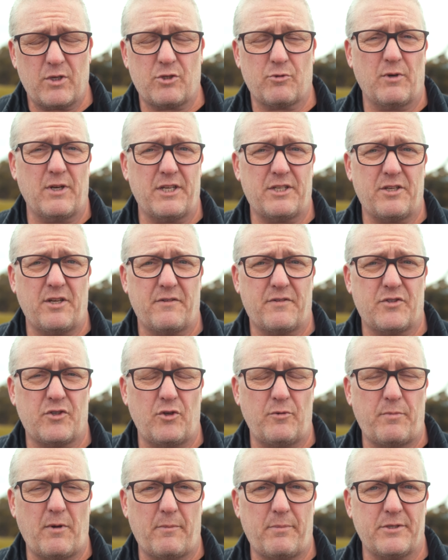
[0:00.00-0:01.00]
which really serves
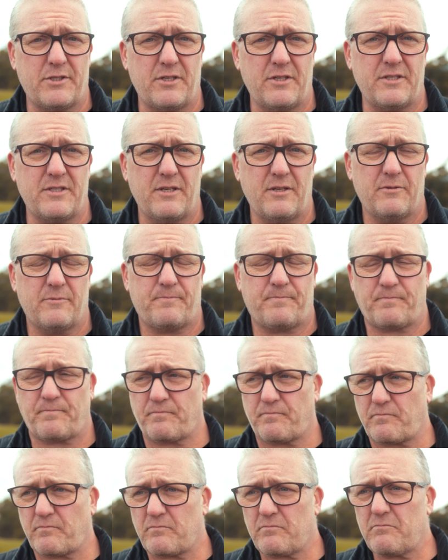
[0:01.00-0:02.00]
two purposes,
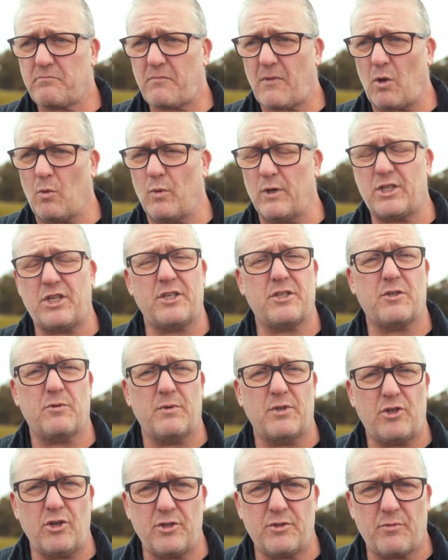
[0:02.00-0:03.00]
which is to
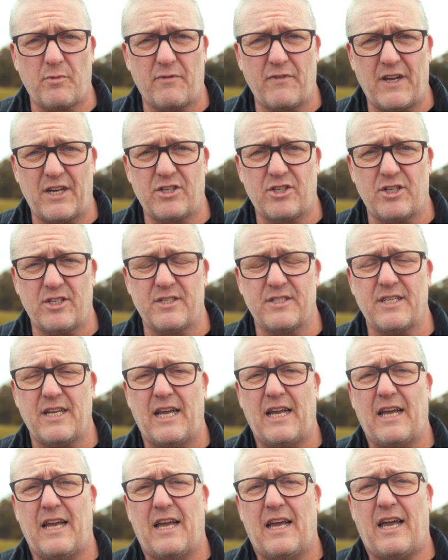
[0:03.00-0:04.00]
reduce reflections
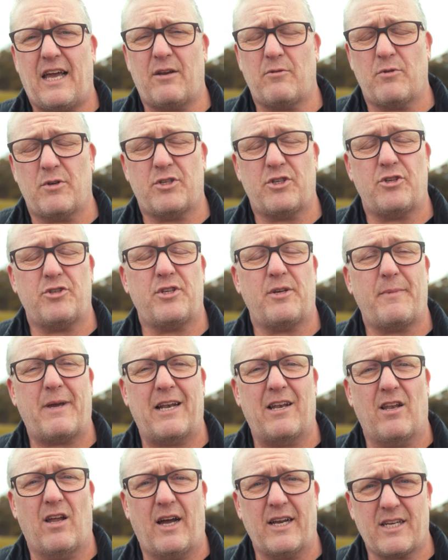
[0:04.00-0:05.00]
and reduce the
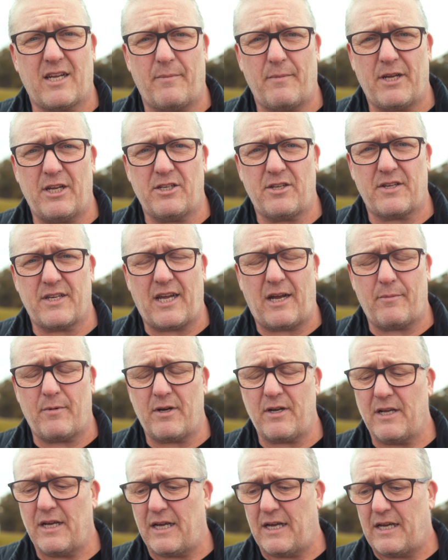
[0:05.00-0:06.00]
amount of light coming into the
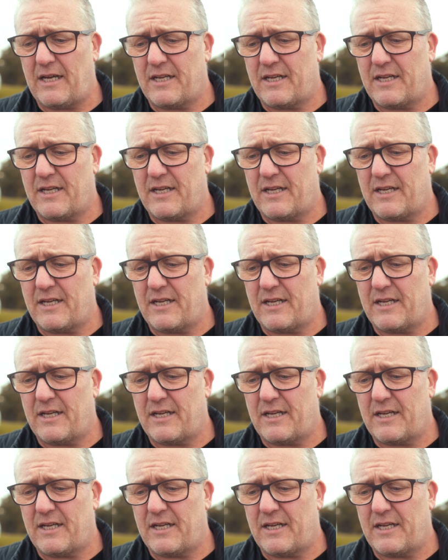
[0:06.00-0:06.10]
camera.